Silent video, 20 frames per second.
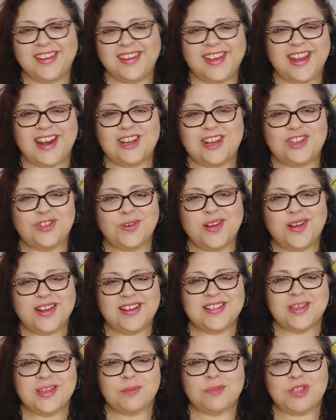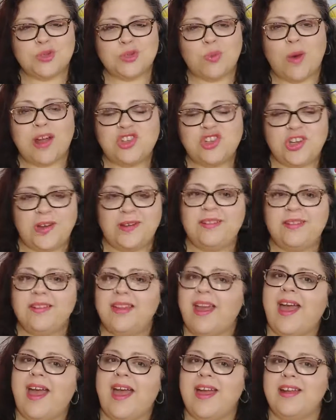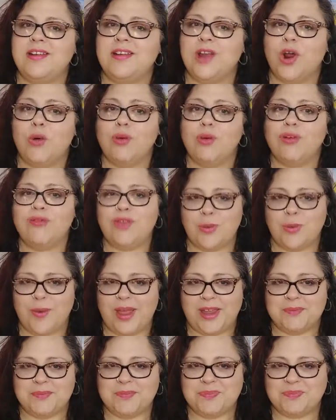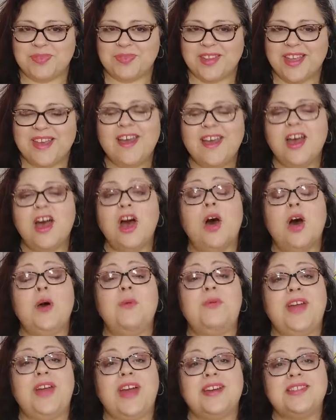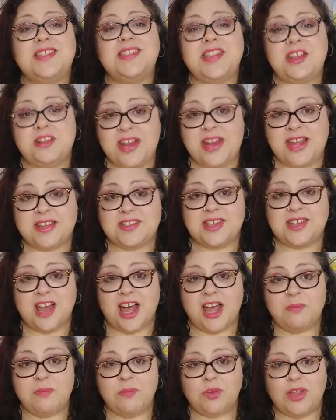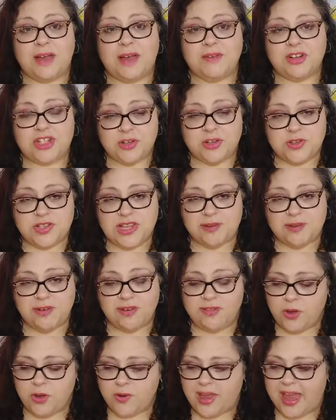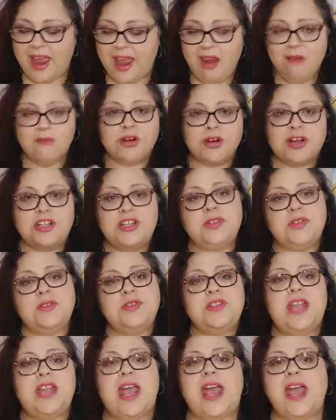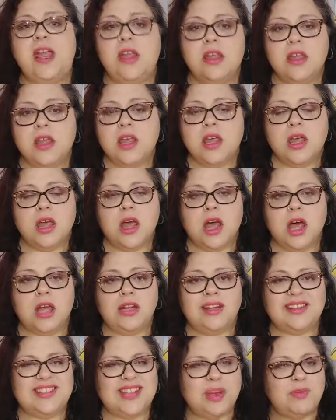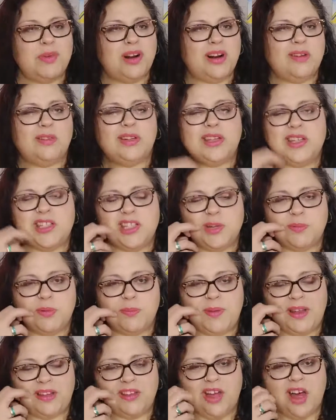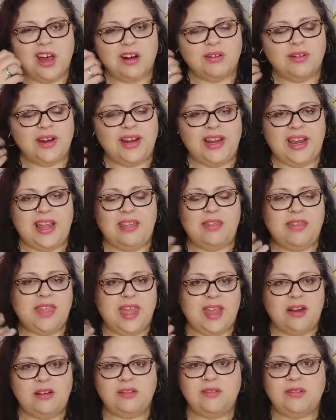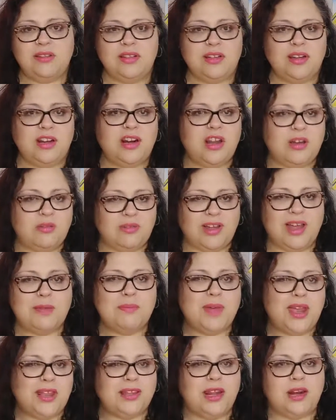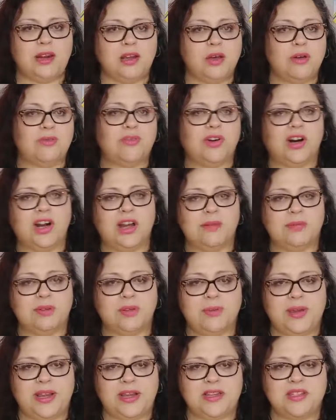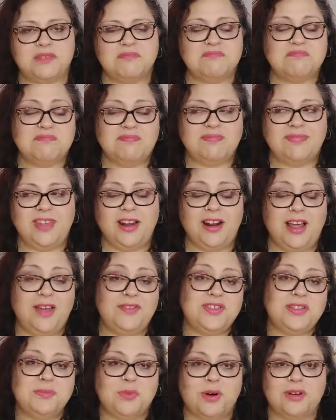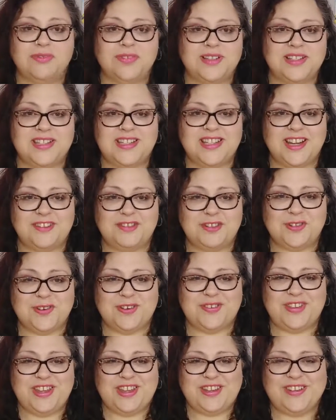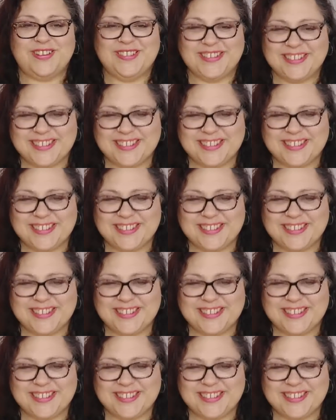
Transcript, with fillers: and enjoying some swatching and reviewing. Hopefully I'll see you next time. We'll have a Tuesday review every Tuesday, unless I win a really super big lottery, and then, you know, I might let it go for a couple of weeks. Then I'll have some more fun stuff to review.